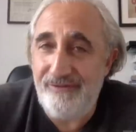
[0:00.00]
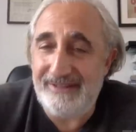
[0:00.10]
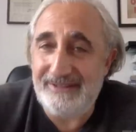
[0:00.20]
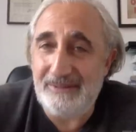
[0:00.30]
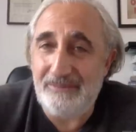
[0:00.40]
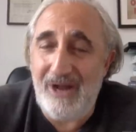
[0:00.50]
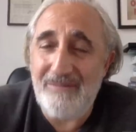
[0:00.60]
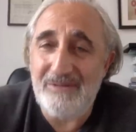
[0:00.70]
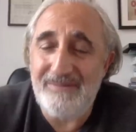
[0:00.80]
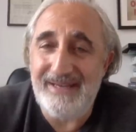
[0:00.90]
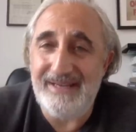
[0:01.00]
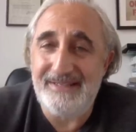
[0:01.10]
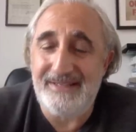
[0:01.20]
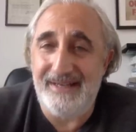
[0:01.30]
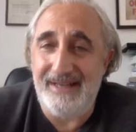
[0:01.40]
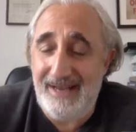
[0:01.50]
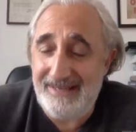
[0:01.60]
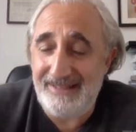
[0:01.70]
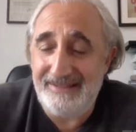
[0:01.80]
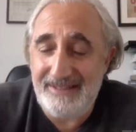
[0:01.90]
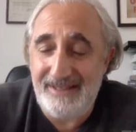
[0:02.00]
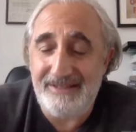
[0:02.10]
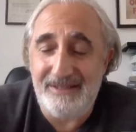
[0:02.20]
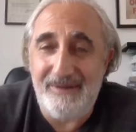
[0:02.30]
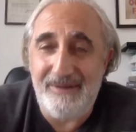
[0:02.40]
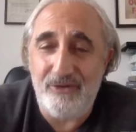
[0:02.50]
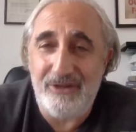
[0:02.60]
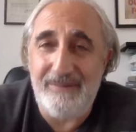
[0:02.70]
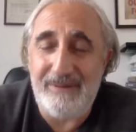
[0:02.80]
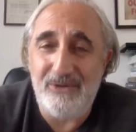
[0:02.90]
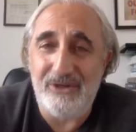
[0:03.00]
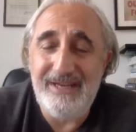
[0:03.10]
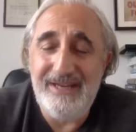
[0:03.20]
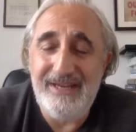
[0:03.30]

effect. The problem is, and as I discuss in my forthcoming book,